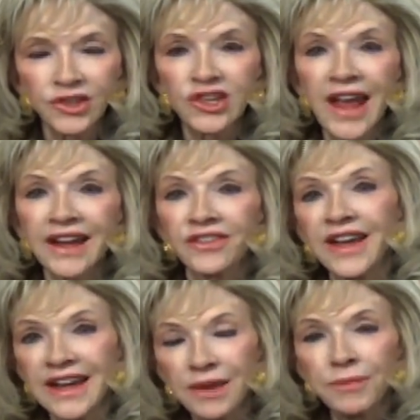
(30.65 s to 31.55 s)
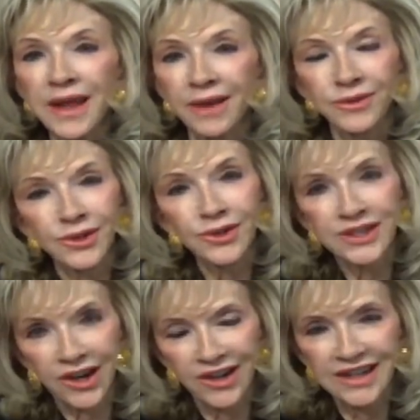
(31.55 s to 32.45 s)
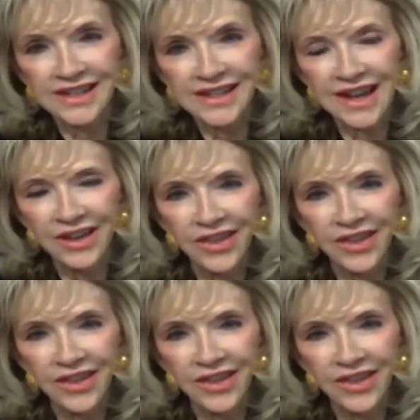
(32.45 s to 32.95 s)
Jack Van Impe, I'm so sorry to say